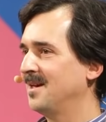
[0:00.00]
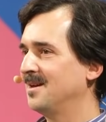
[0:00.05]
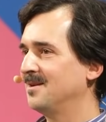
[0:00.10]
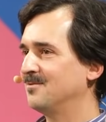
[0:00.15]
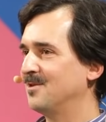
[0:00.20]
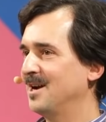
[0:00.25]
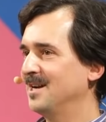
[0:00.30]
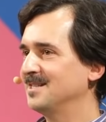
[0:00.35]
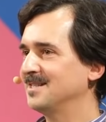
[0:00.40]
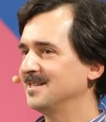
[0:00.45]

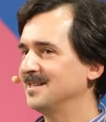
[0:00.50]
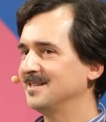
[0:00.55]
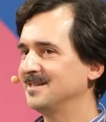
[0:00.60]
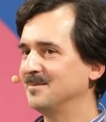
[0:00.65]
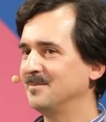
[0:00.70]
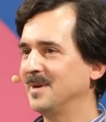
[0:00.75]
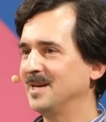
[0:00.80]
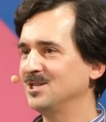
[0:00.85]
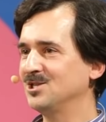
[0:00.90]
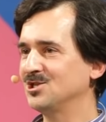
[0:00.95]
Right? And a
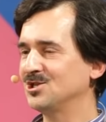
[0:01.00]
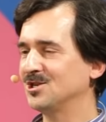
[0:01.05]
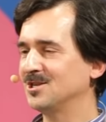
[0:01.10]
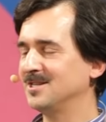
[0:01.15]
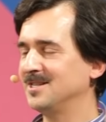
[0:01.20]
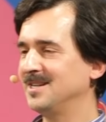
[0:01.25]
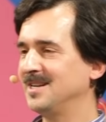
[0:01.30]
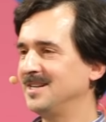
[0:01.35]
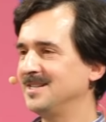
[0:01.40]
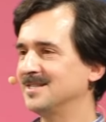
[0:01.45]

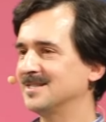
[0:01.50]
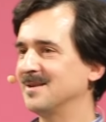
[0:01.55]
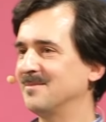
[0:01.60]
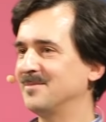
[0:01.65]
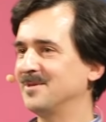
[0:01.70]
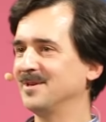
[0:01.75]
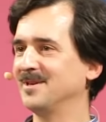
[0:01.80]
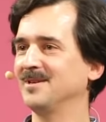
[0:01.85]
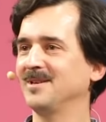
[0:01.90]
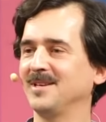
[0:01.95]
dimension
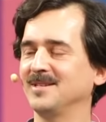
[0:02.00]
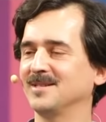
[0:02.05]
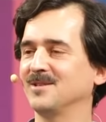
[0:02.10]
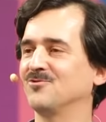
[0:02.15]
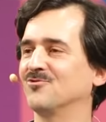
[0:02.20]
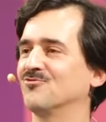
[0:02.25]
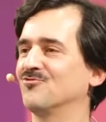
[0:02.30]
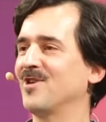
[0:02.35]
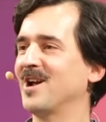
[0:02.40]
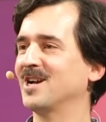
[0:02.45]
is a
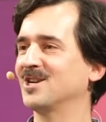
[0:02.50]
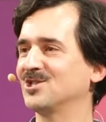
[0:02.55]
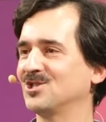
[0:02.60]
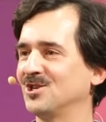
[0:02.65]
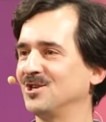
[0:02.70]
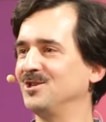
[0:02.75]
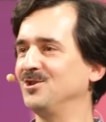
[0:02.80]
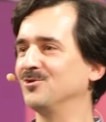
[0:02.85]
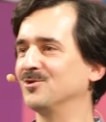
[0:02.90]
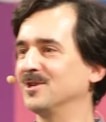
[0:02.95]

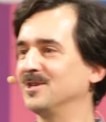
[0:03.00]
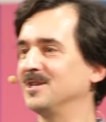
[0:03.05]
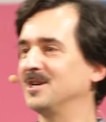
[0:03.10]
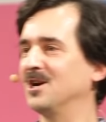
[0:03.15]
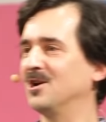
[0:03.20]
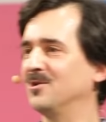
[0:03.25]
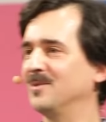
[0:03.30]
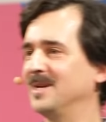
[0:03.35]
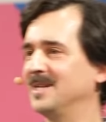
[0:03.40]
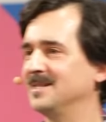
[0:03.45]
direction you can
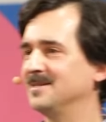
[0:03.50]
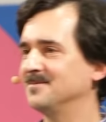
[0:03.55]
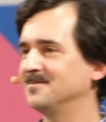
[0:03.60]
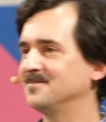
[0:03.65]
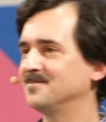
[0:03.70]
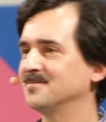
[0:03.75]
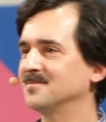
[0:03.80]
go in.